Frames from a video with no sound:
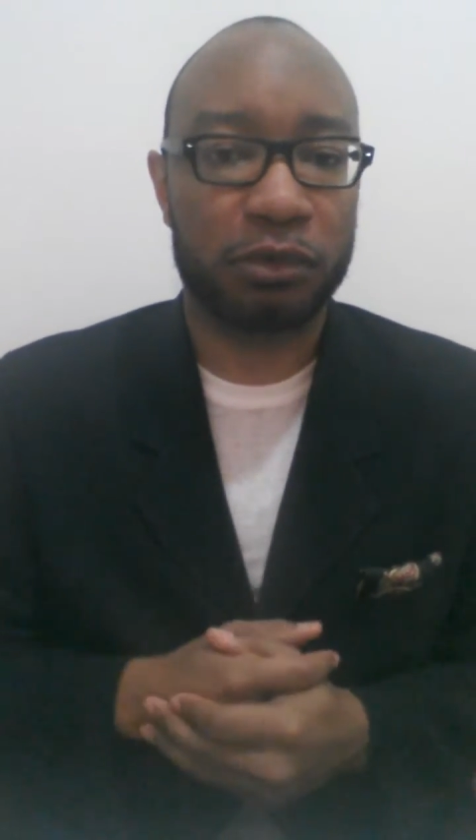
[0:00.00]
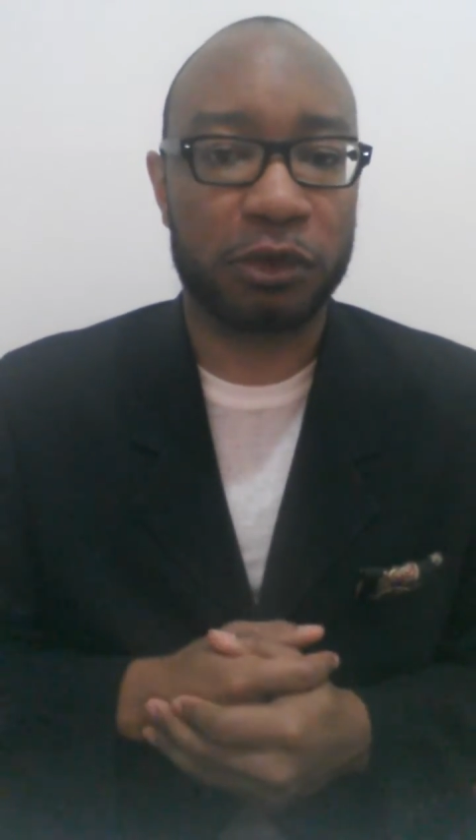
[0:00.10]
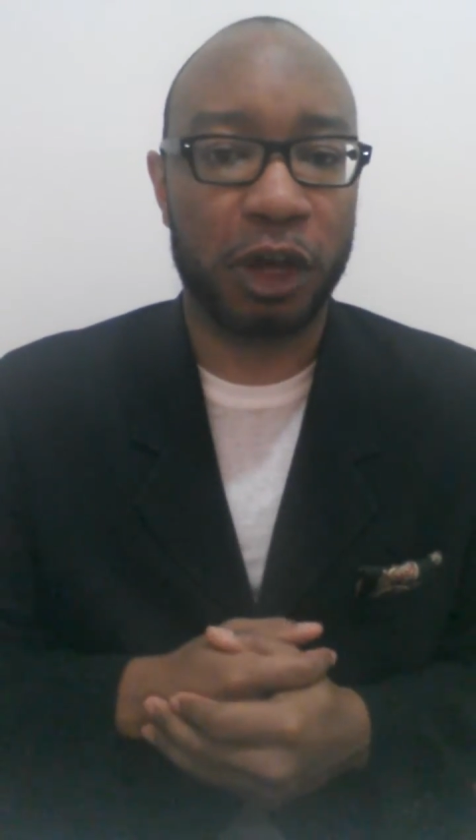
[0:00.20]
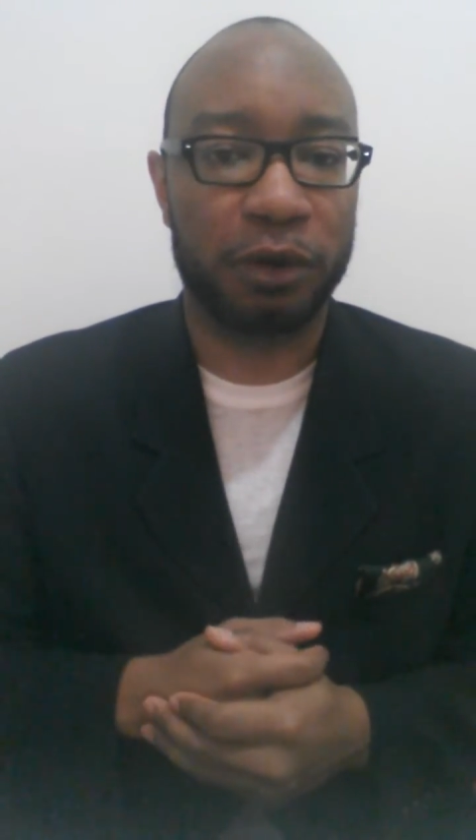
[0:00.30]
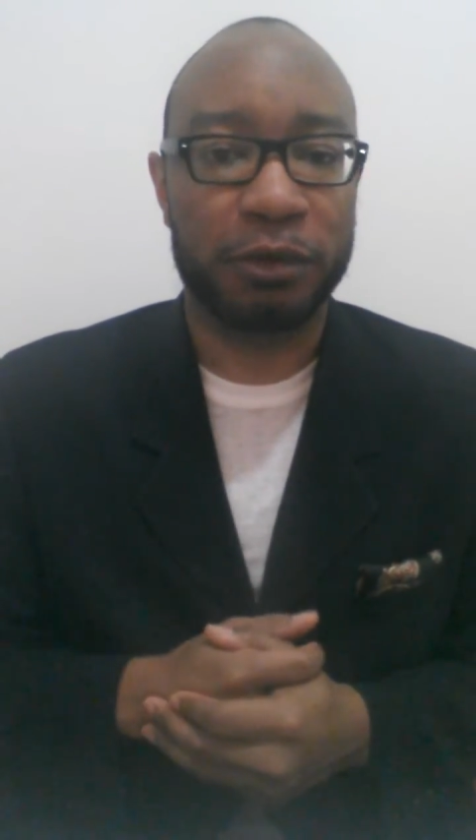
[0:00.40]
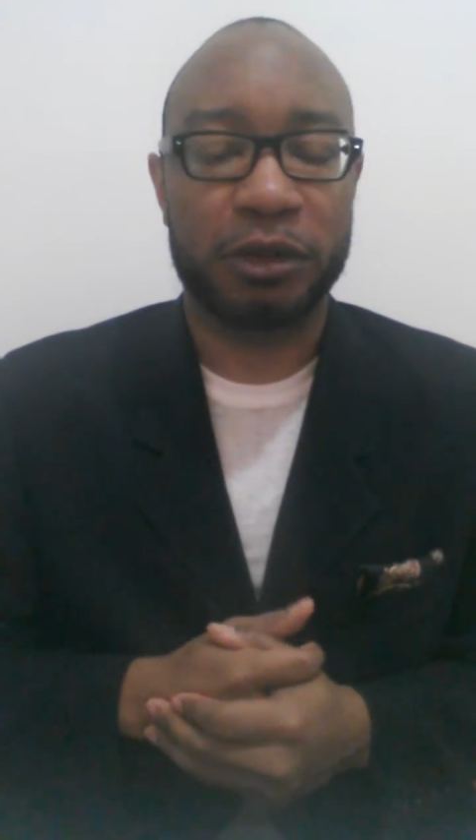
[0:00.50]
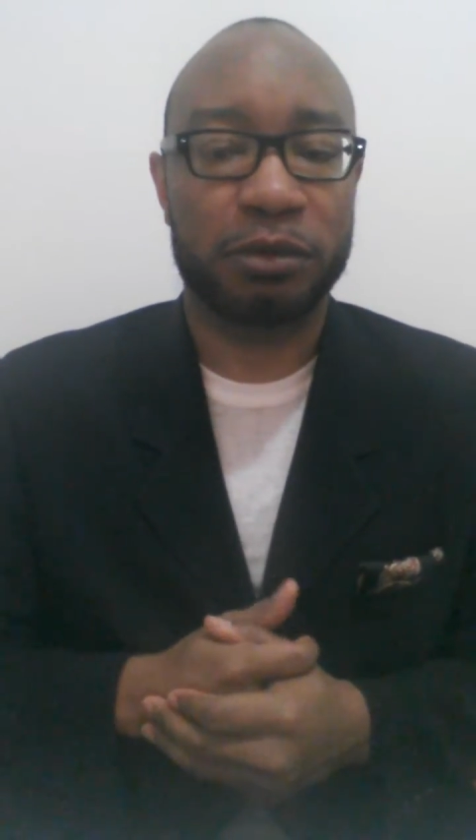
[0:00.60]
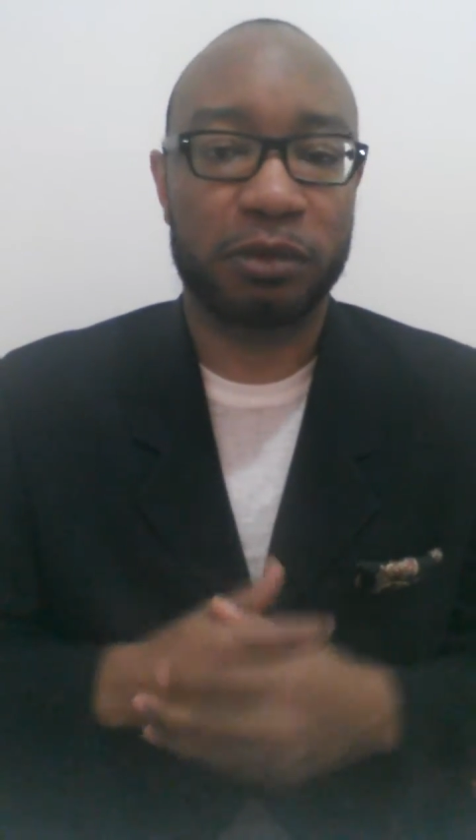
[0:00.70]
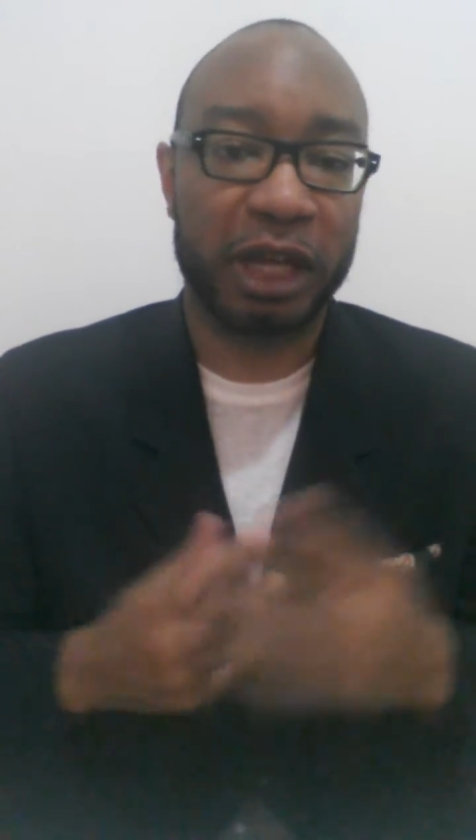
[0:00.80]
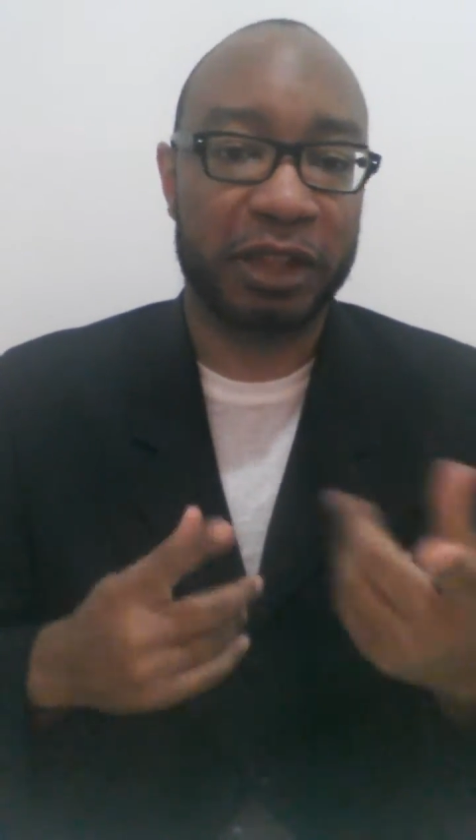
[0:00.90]
So,
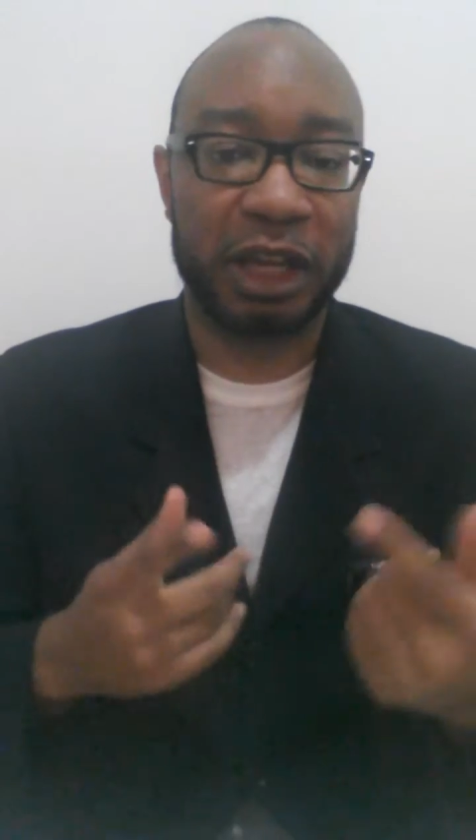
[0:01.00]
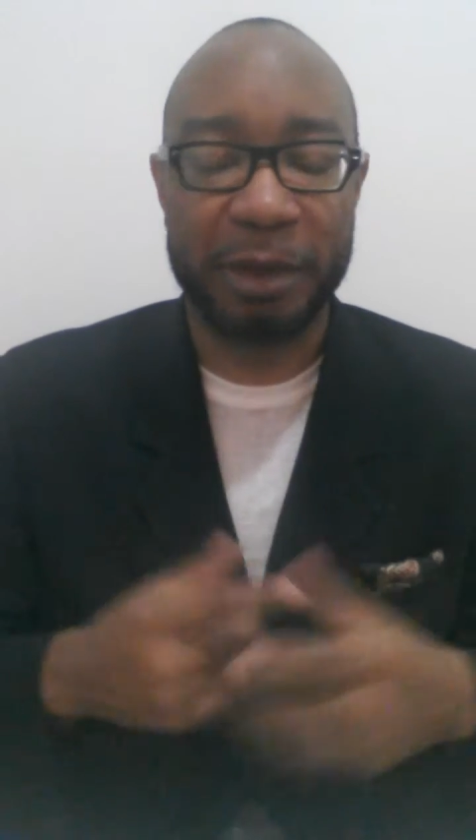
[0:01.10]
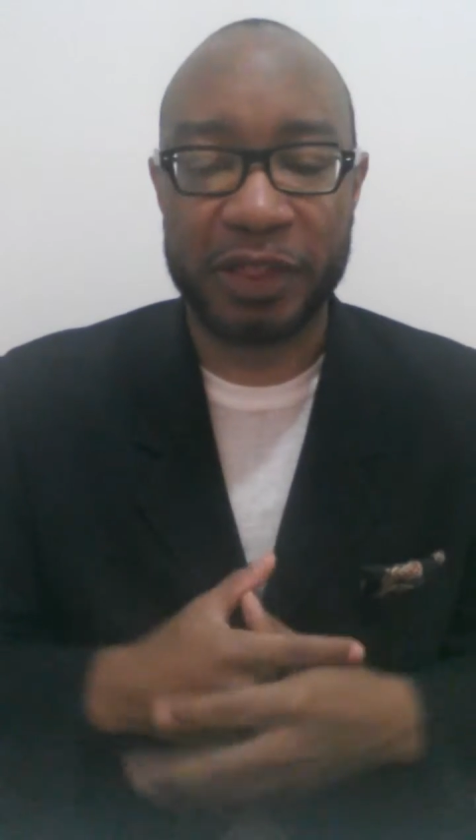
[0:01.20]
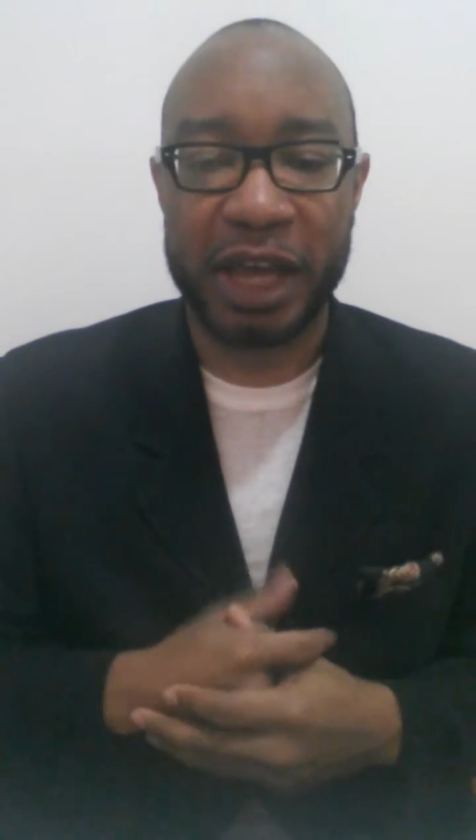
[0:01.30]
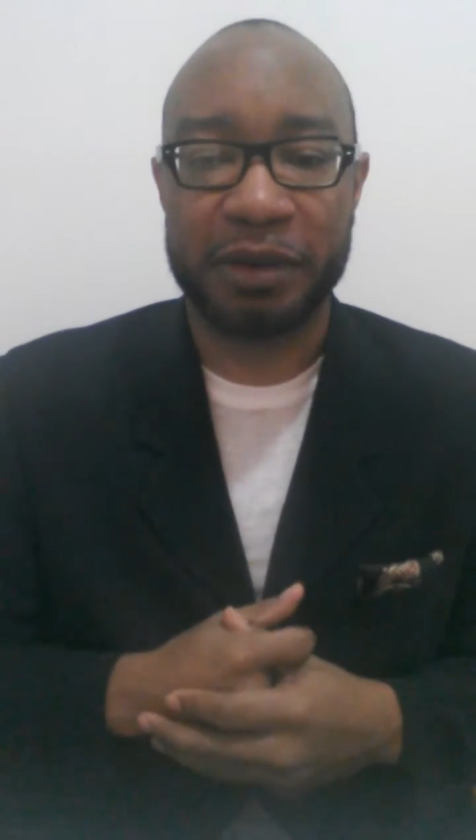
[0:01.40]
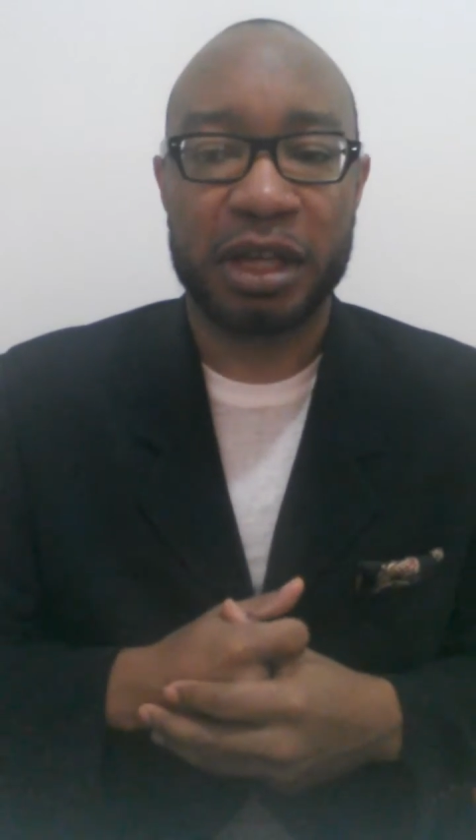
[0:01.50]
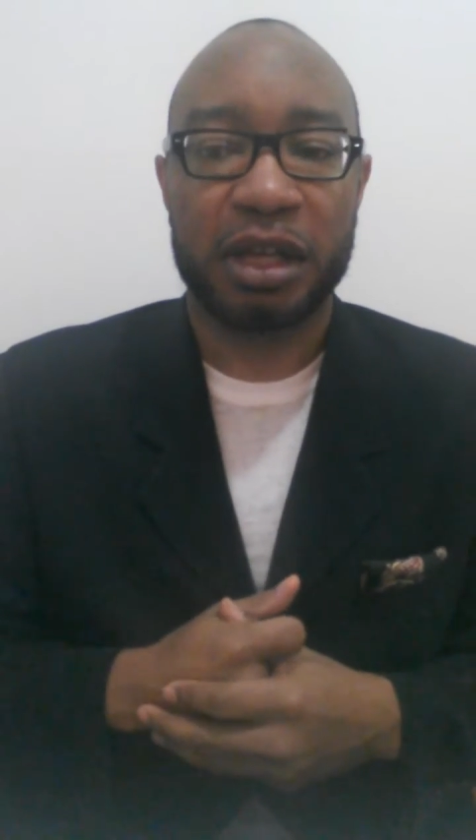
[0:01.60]
you got to think about that.